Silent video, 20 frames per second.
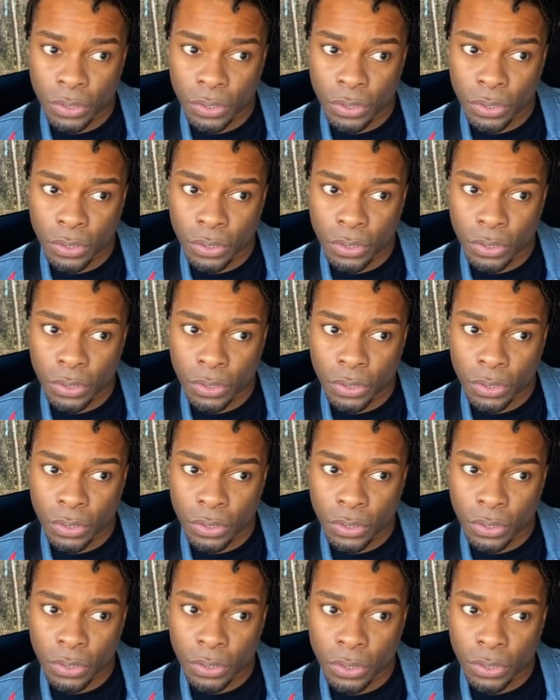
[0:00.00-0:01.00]

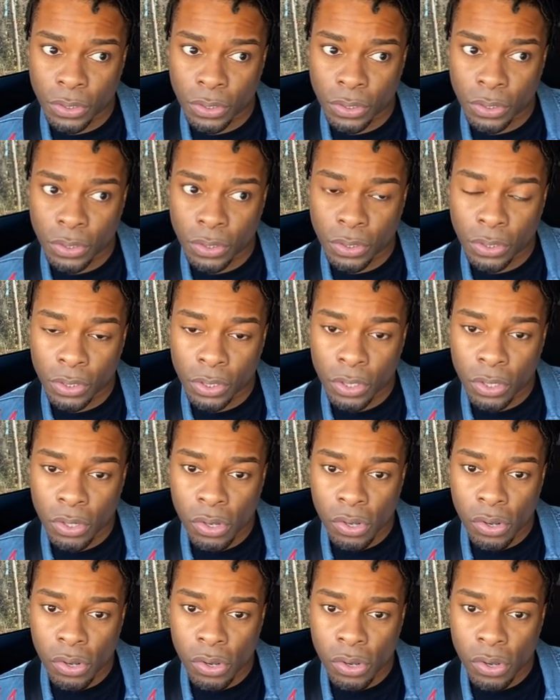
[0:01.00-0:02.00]

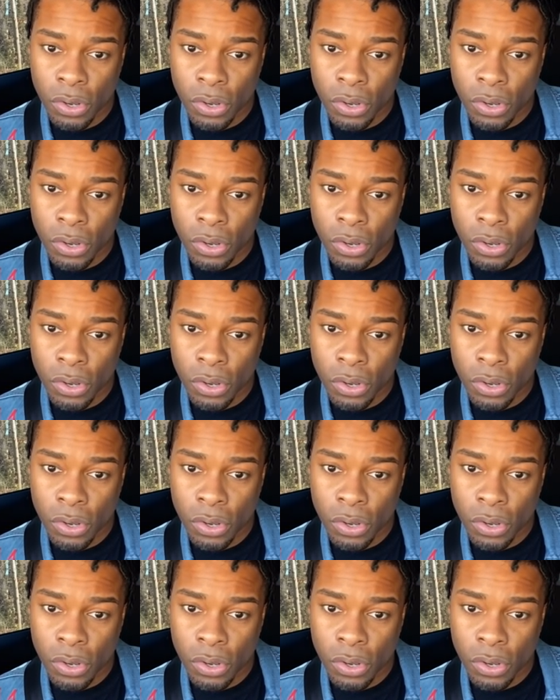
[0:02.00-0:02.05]
[no speech]